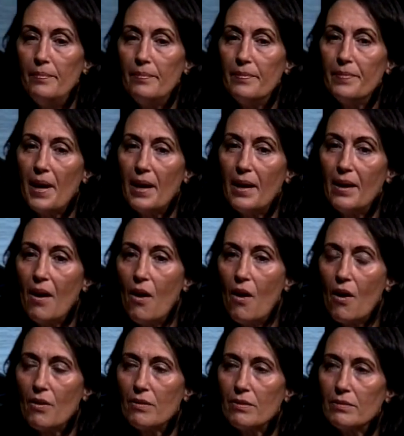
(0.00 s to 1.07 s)
they
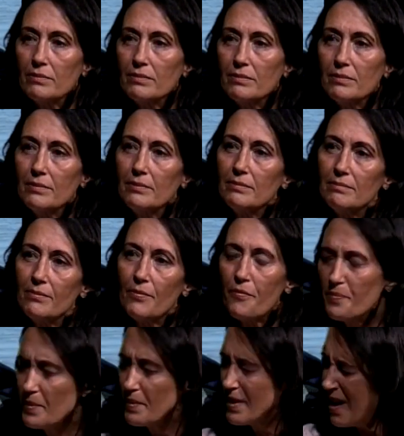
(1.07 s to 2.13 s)
are
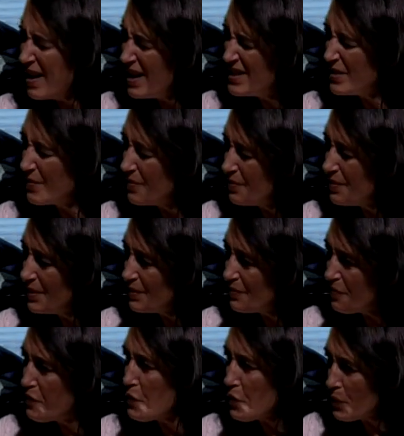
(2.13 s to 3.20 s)
kind of
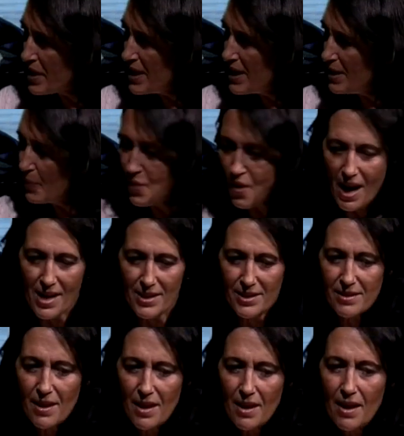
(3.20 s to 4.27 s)
furry,
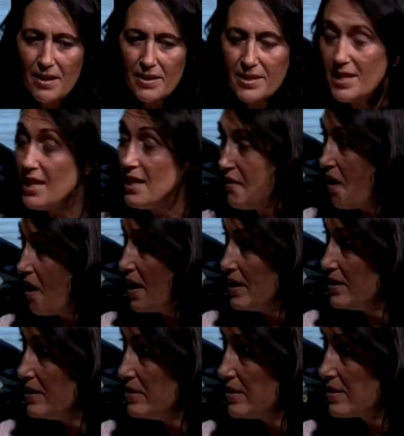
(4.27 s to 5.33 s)
whereas sea
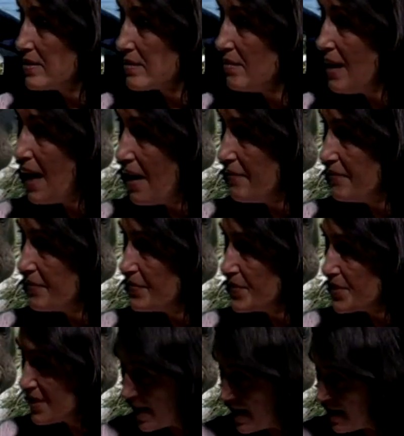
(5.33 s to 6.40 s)
lions have
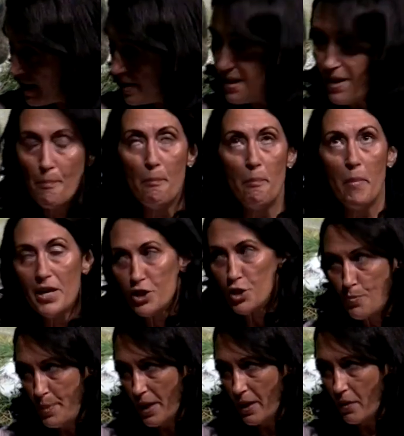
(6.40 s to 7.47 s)
skin much
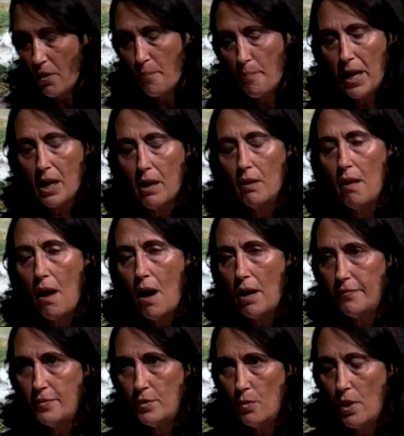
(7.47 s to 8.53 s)
bigger, make a lot
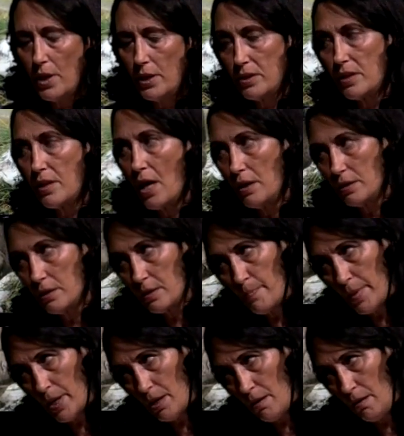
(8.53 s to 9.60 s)
of noise, they
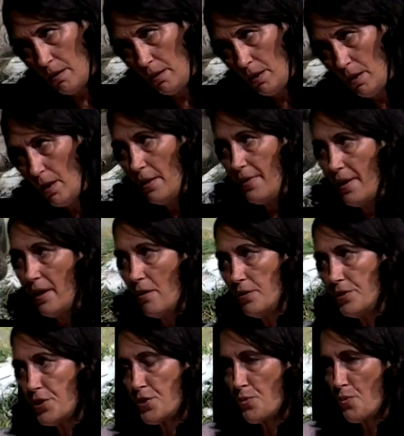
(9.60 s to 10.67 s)
smell, they don't
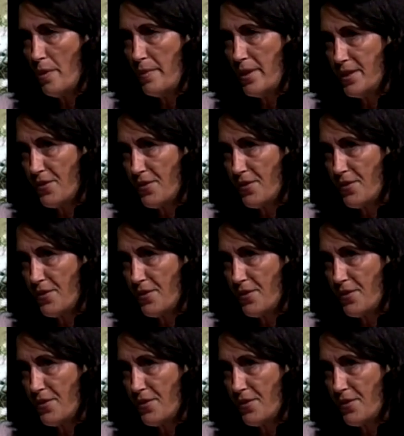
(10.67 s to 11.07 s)
swim as